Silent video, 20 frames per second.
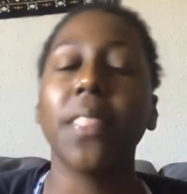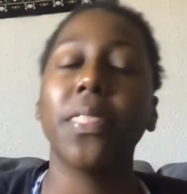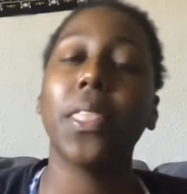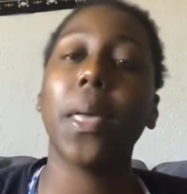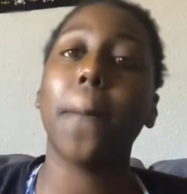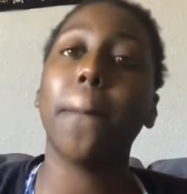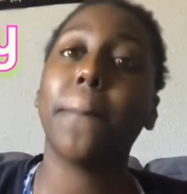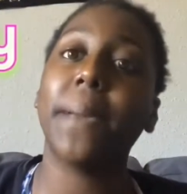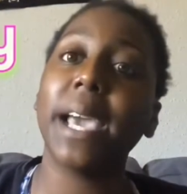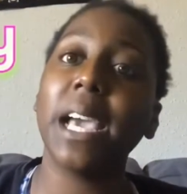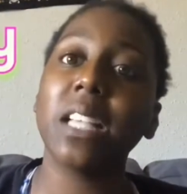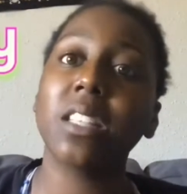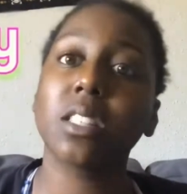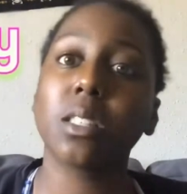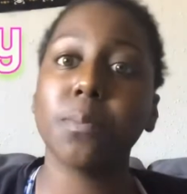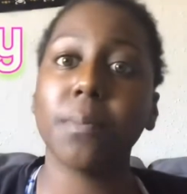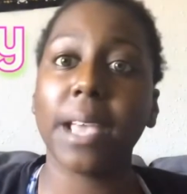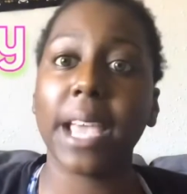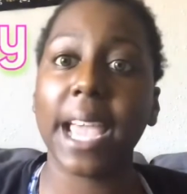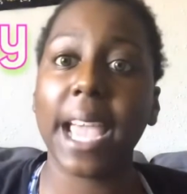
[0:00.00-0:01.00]
The
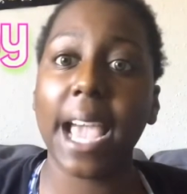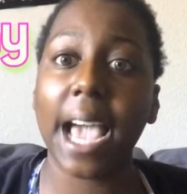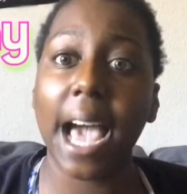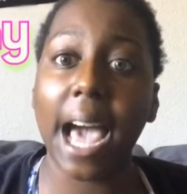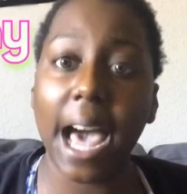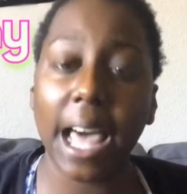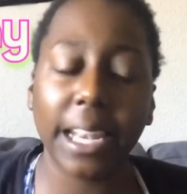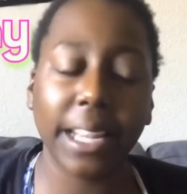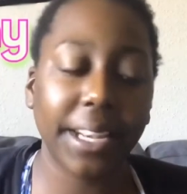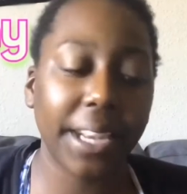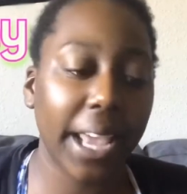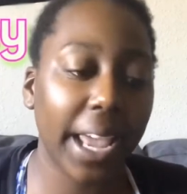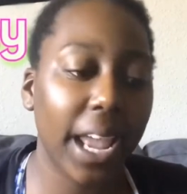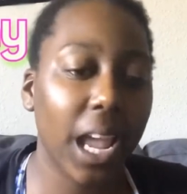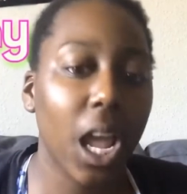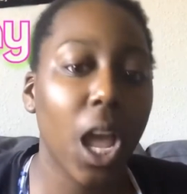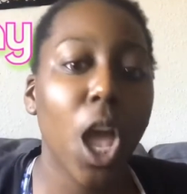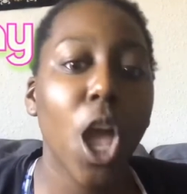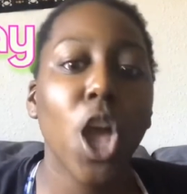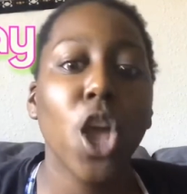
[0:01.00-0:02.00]
Best Man
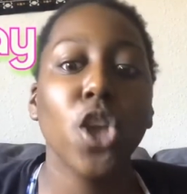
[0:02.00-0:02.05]
Holiday.